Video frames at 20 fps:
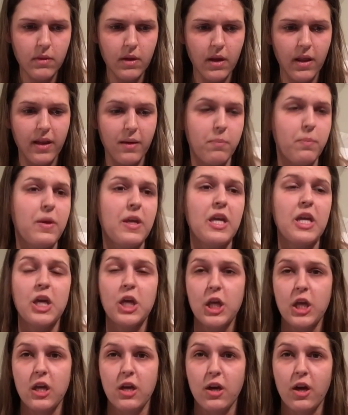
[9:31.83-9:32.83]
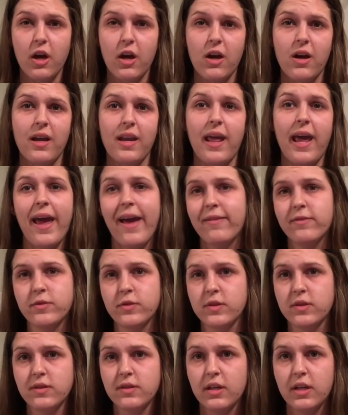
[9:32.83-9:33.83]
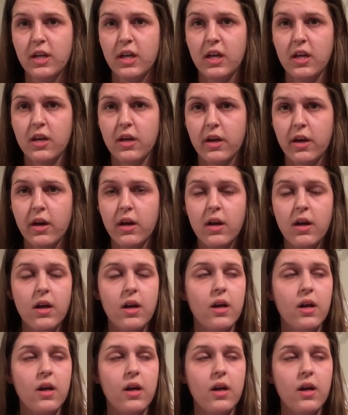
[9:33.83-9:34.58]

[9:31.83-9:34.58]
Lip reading: like being here and I have to study here,